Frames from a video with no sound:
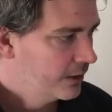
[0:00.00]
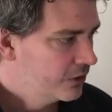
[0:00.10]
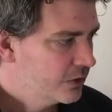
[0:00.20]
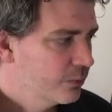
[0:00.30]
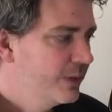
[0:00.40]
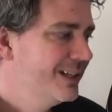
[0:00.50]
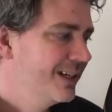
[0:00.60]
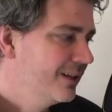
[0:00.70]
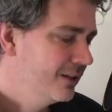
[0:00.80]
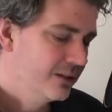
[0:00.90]
Just
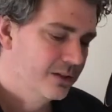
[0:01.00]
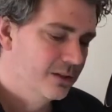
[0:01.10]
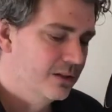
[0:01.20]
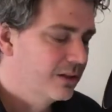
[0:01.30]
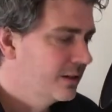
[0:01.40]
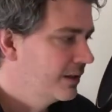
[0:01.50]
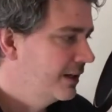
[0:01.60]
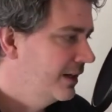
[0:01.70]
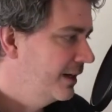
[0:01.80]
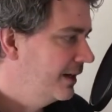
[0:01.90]
ridiculous
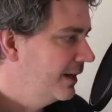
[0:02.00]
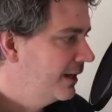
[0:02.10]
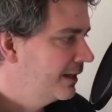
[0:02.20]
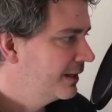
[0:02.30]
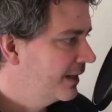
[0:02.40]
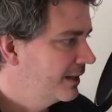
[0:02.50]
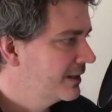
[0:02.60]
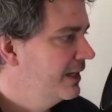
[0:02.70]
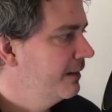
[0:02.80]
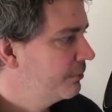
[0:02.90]

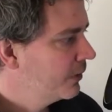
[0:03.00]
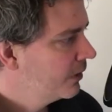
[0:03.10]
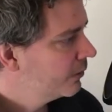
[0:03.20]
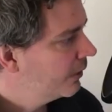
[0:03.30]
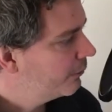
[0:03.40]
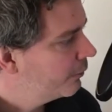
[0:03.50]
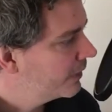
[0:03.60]
tip. I mean, what